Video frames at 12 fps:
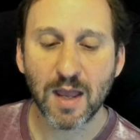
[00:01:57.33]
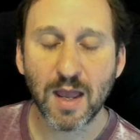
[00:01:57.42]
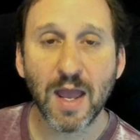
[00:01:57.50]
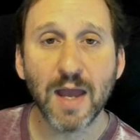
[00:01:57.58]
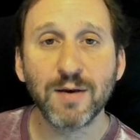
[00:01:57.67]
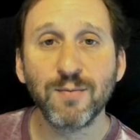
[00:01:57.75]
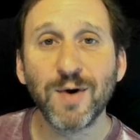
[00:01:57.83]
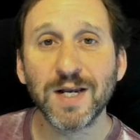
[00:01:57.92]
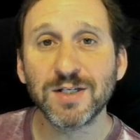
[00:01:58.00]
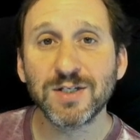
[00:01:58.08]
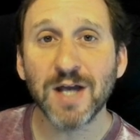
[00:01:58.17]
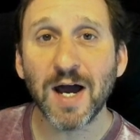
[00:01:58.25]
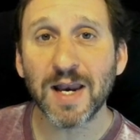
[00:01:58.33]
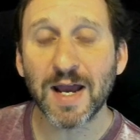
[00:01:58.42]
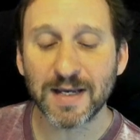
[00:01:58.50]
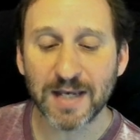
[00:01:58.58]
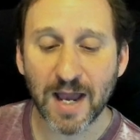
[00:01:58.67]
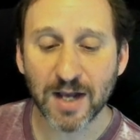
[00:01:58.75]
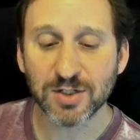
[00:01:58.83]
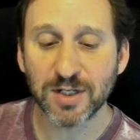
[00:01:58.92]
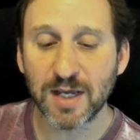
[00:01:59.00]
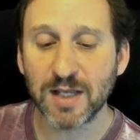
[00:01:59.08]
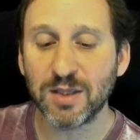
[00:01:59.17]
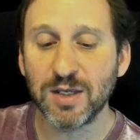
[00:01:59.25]
And when it's done I can
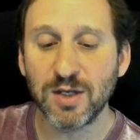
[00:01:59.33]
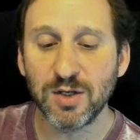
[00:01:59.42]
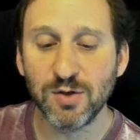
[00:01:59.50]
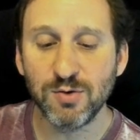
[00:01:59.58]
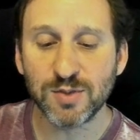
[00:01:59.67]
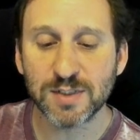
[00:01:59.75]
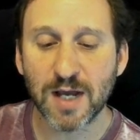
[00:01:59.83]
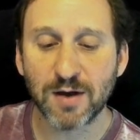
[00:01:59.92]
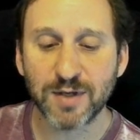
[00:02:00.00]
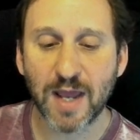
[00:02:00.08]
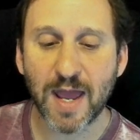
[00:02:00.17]
actually hit the Use Sound